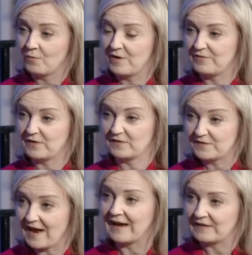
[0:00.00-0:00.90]
with
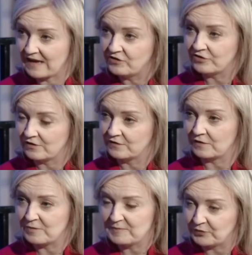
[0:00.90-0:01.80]
stagnation,
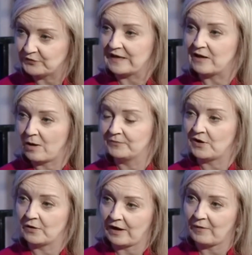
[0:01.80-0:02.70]
so people's incomes
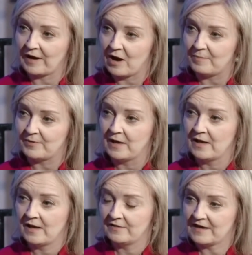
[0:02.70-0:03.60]
aren't going up.
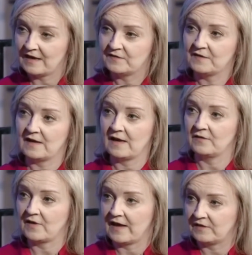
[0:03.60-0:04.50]
They're
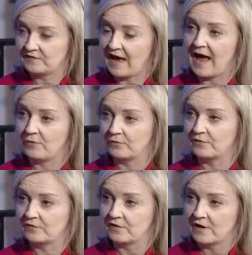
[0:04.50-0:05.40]
seeing their
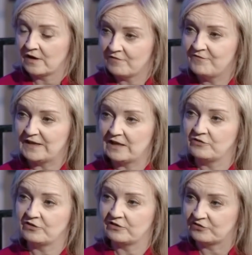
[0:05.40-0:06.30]
towns and
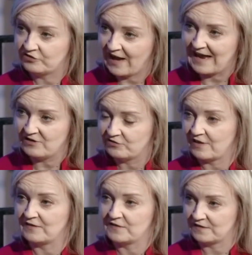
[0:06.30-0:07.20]
villages change,
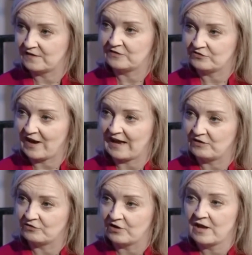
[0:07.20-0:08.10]
their cities
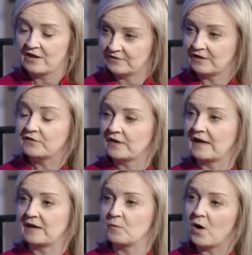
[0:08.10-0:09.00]
change. Things are
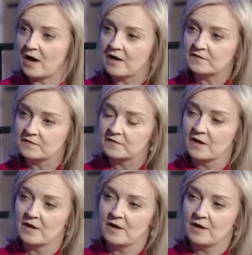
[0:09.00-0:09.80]
getting worse.